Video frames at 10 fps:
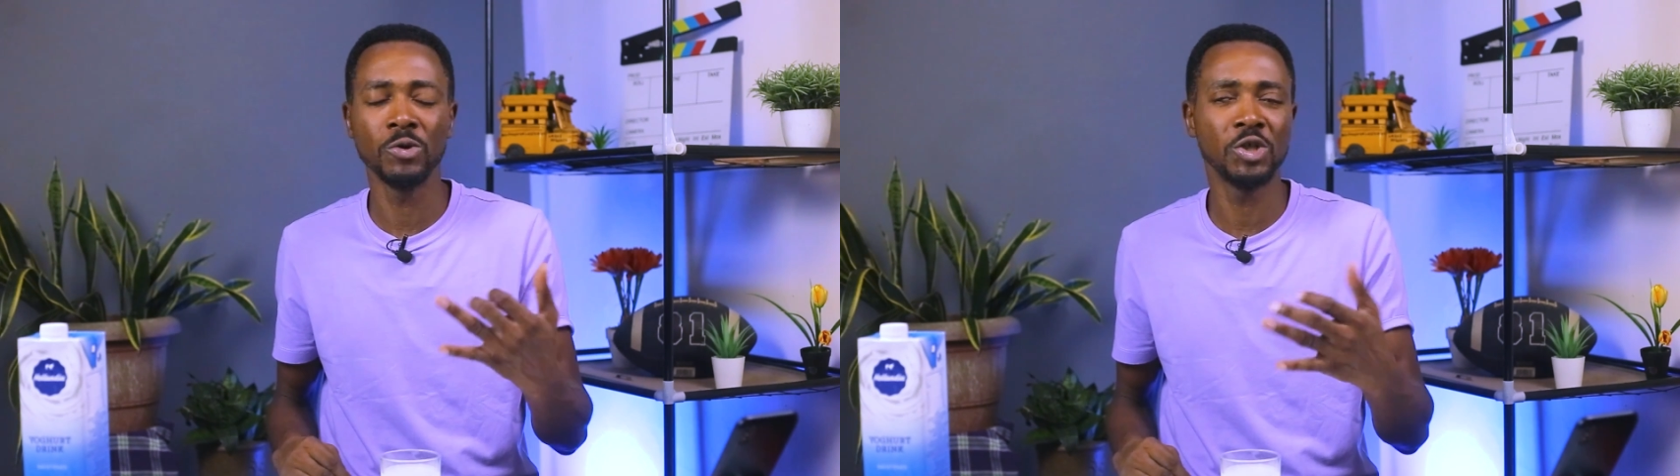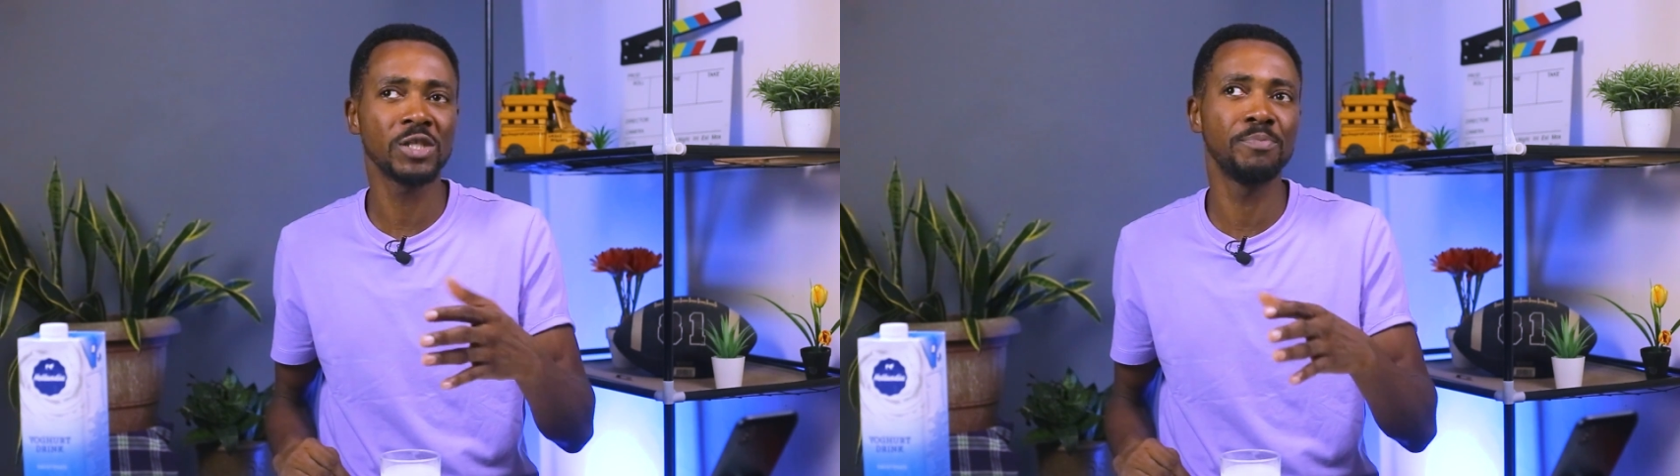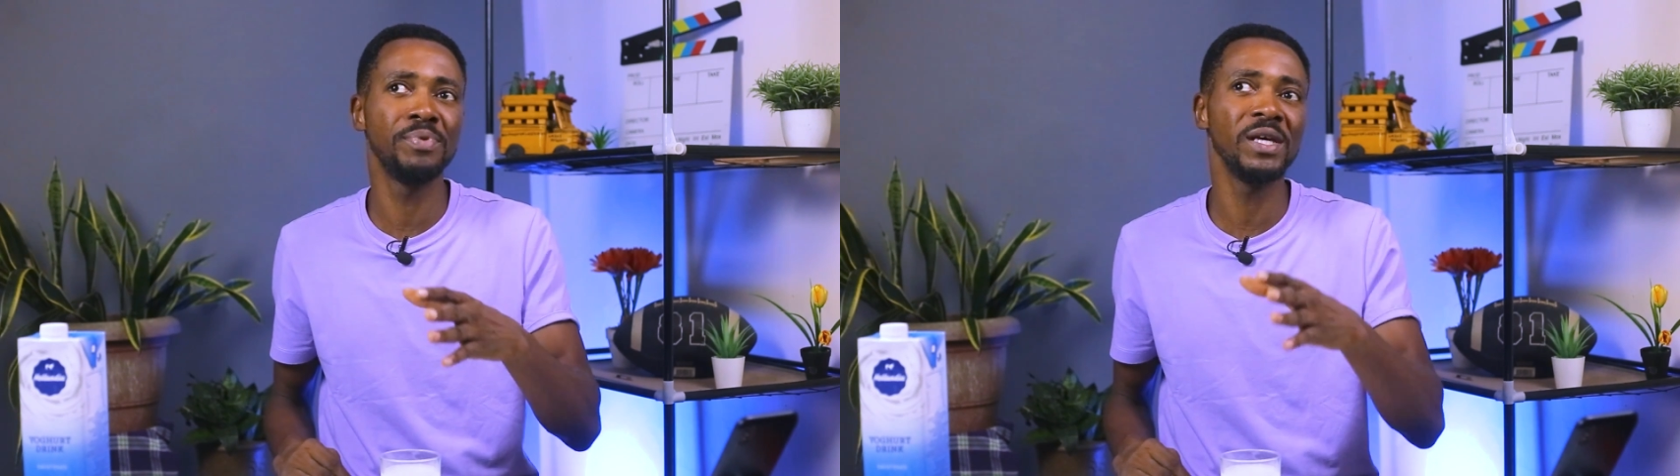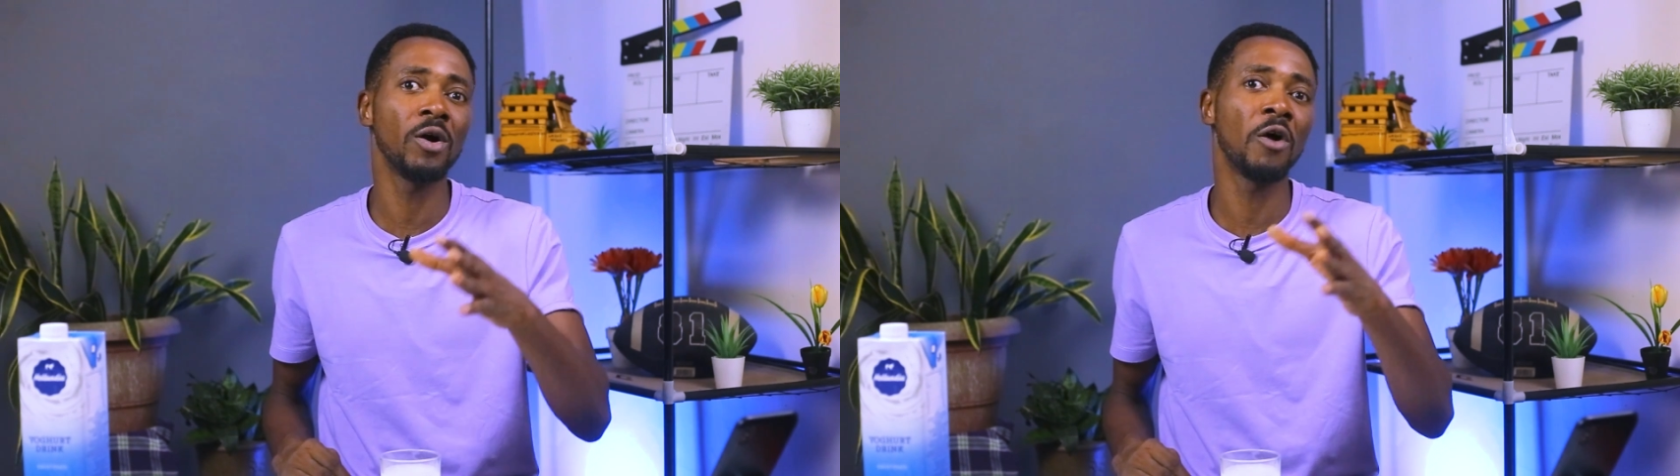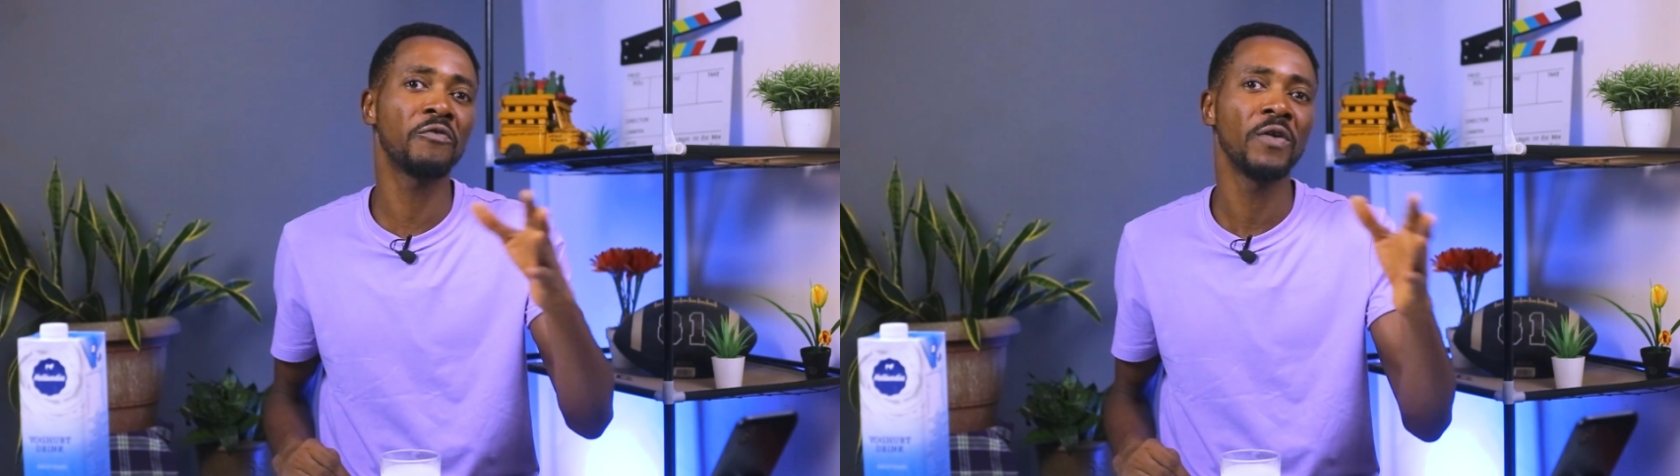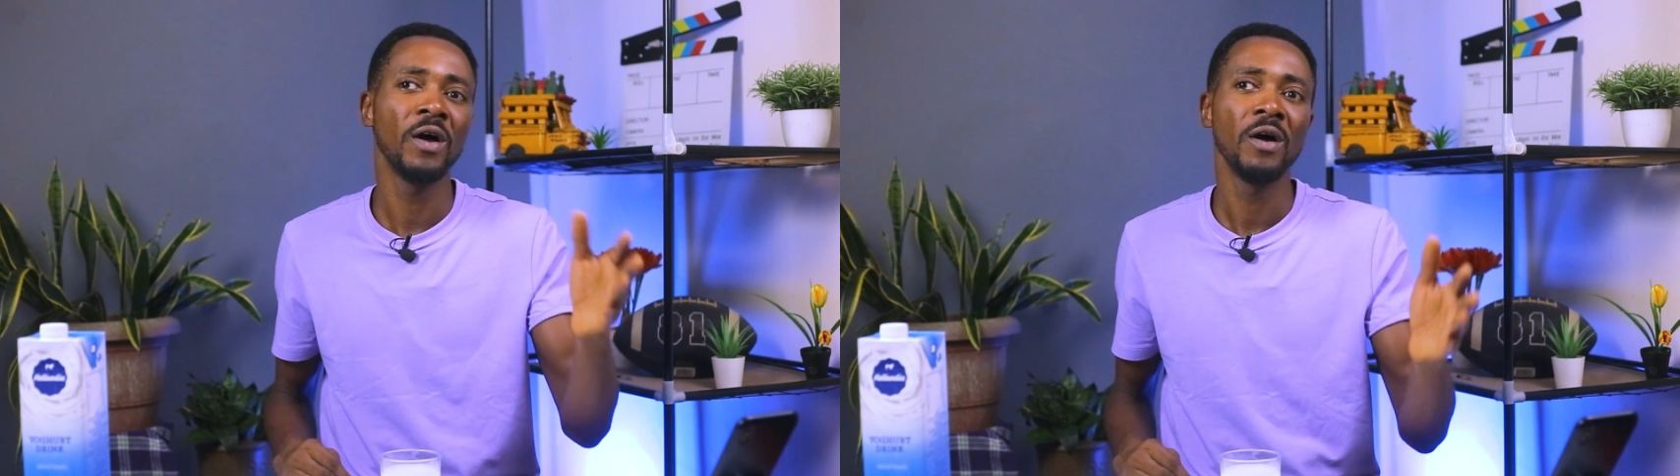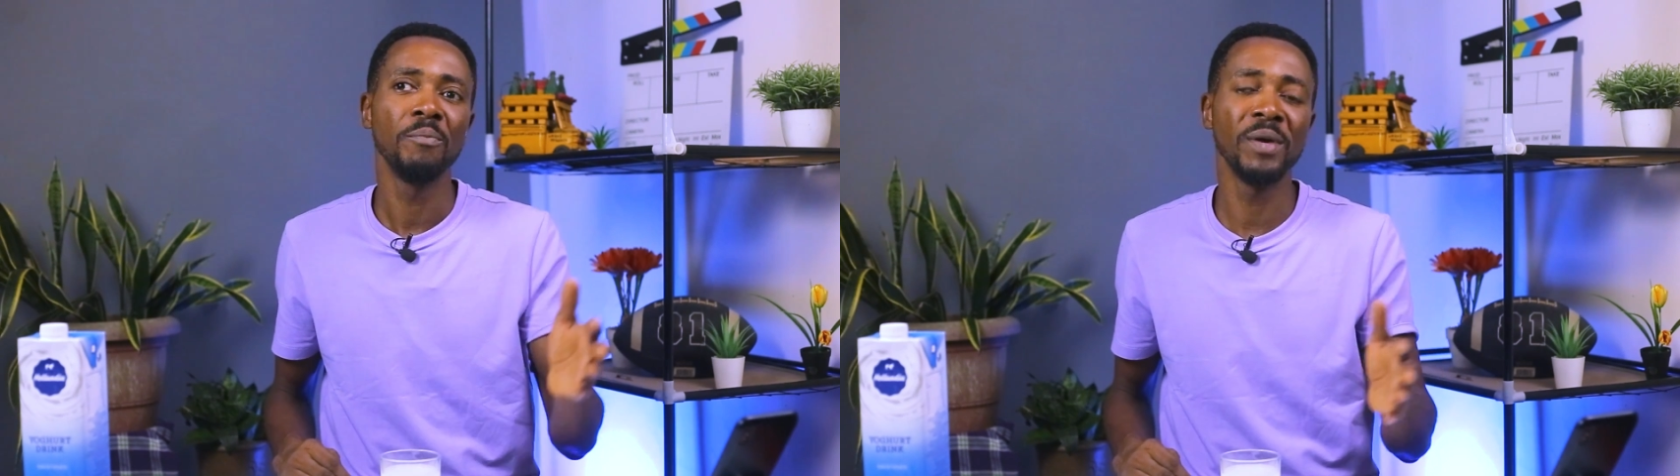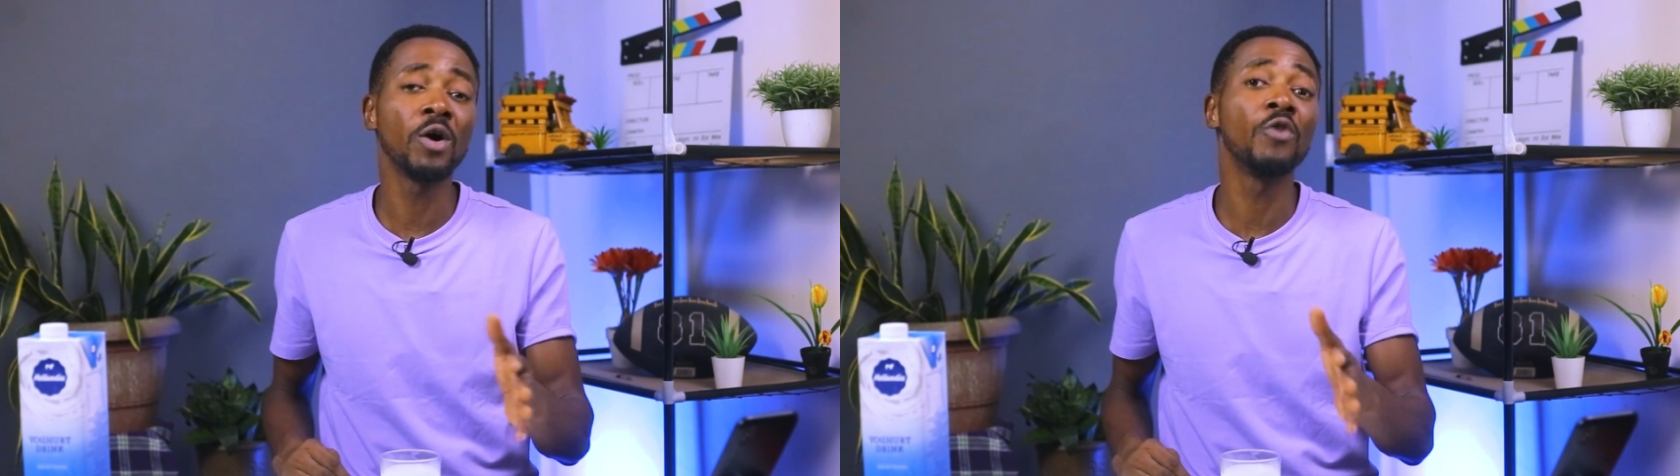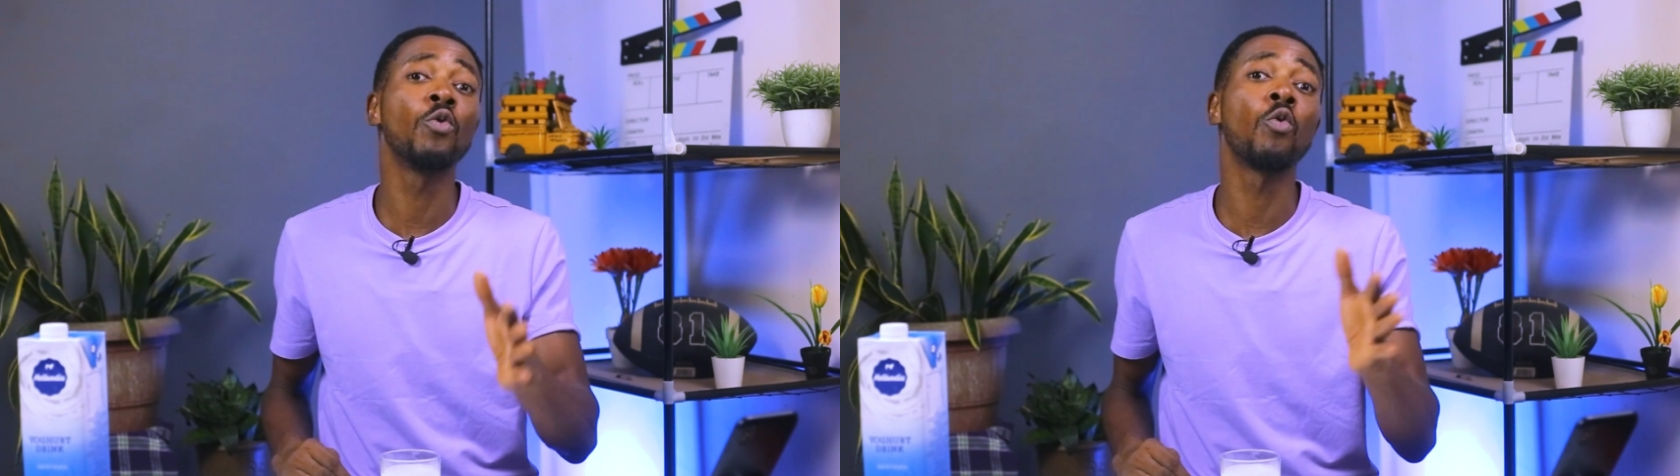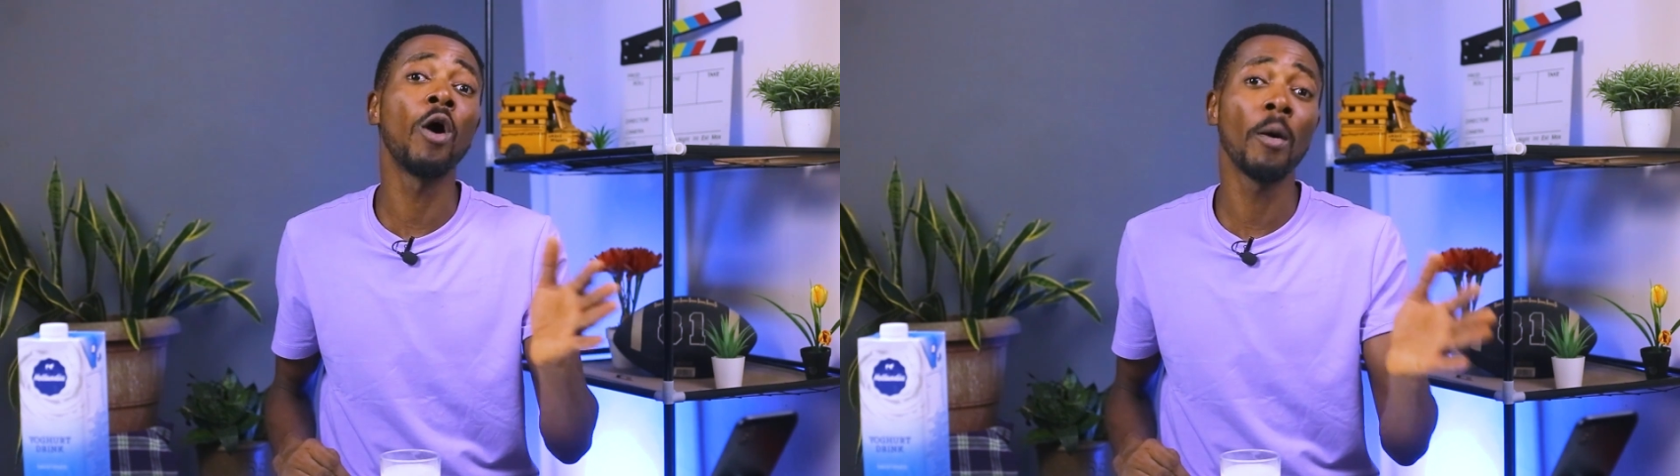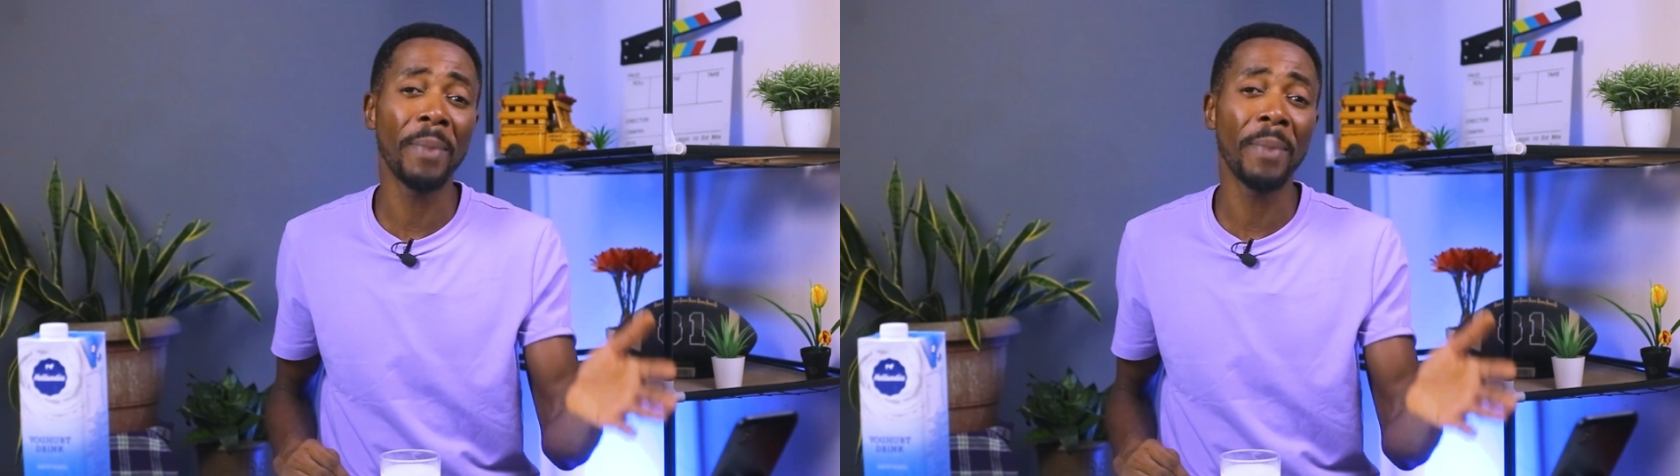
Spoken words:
just being on the wrong